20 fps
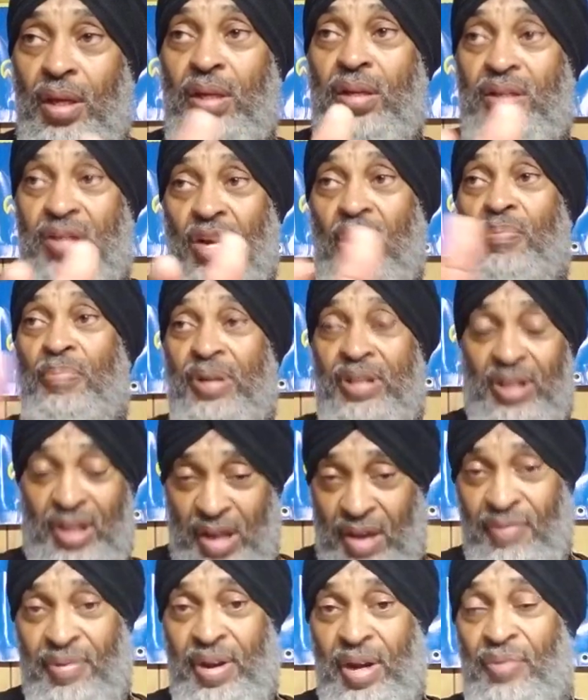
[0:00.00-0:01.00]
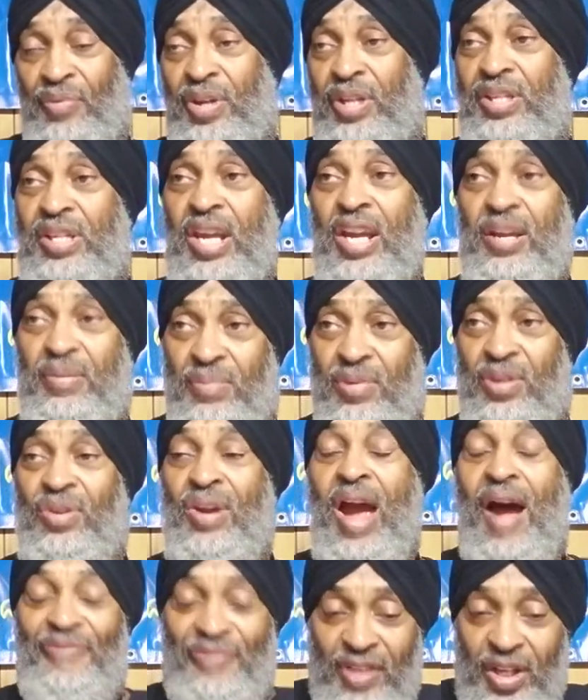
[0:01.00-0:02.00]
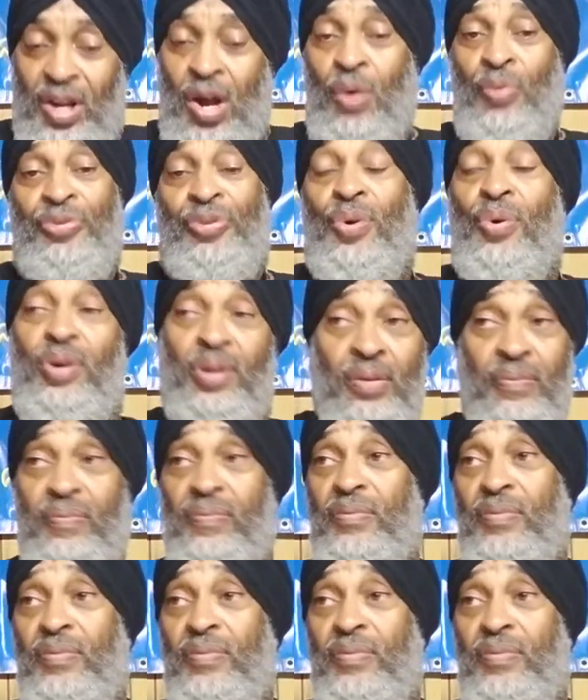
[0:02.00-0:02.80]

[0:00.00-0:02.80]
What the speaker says: shall be delivered and redeemed. You have to go through it.